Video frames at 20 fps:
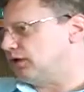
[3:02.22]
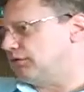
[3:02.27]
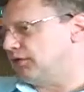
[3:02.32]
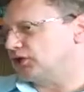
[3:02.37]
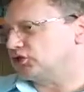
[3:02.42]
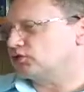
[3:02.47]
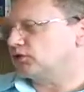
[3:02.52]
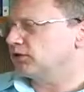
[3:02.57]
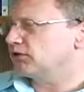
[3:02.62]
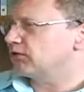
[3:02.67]

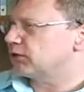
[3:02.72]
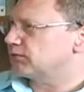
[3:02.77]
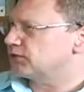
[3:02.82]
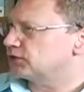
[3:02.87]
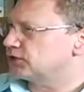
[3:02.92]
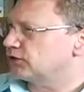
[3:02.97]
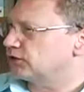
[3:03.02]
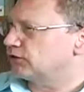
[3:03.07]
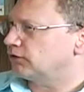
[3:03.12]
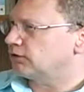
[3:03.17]
about 25%
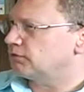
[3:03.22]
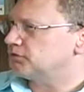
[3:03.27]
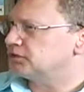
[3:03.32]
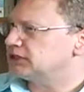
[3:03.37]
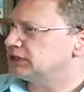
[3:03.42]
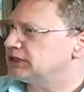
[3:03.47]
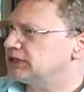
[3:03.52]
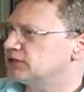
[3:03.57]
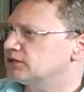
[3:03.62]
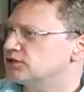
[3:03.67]
are
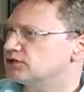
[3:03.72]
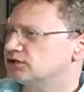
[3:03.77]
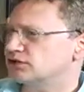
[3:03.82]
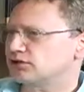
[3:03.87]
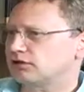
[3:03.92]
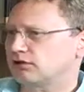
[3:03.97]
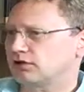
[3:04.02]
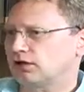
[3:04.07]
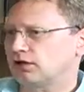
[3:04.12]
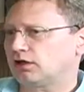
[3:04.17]
MDs,